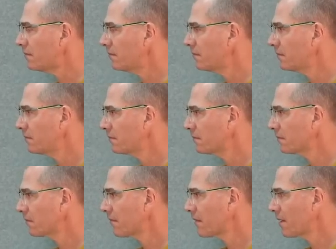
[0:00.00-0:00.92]

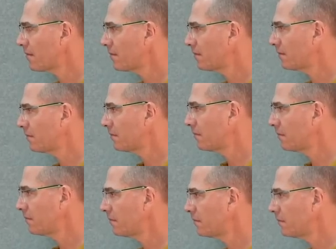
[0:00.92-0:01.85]

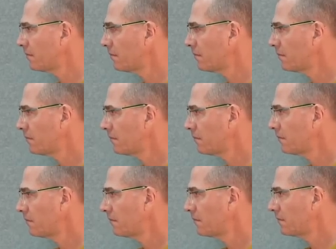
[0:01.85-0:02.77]

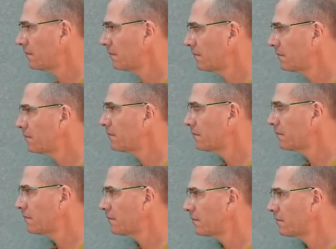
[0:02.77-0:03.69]

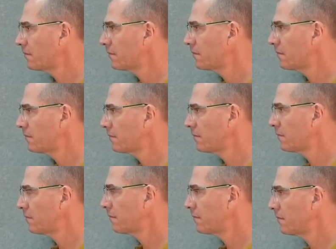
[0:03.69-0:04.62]

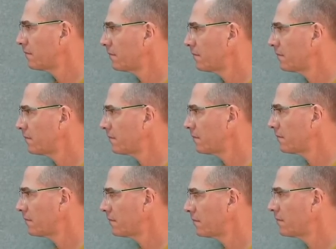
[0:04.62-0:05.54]

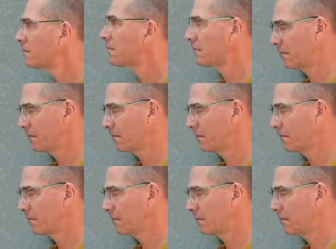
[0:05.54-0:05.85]
[no speech]